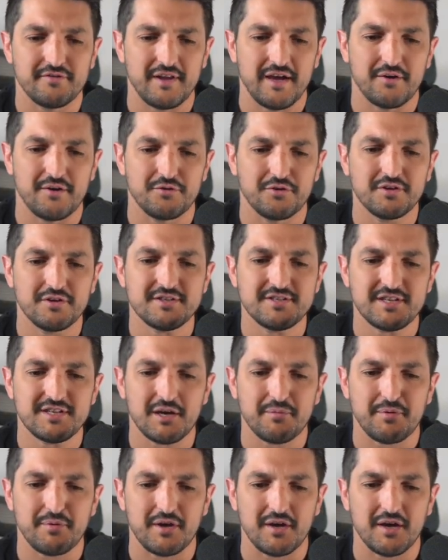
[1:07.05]
Now you can see
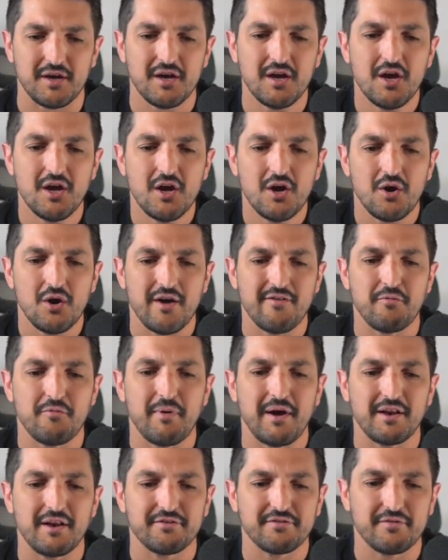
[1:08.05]
up here, I have a
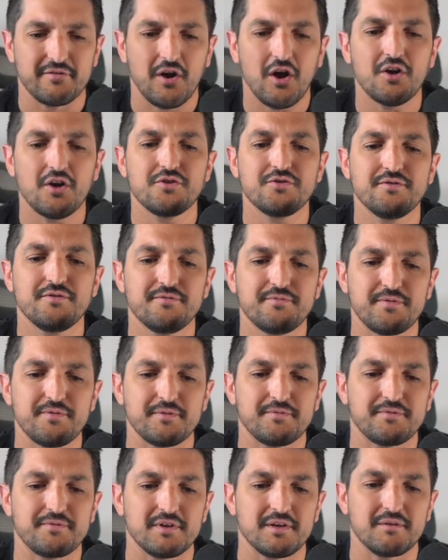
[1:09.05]
balance of
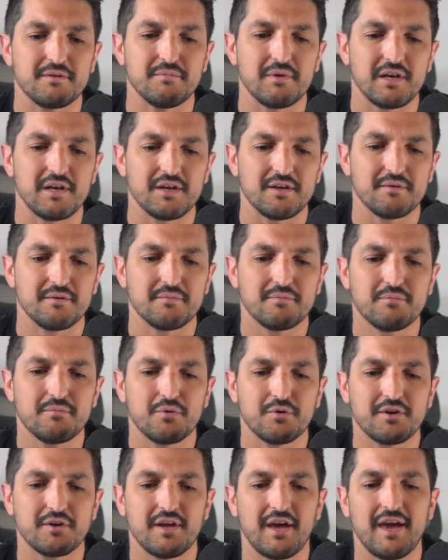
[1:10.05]
115 million
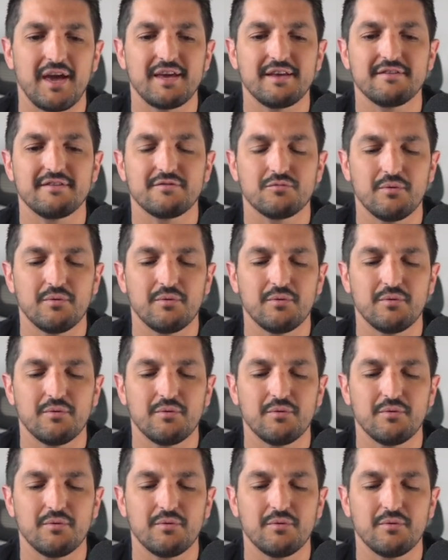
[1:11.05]
point eight,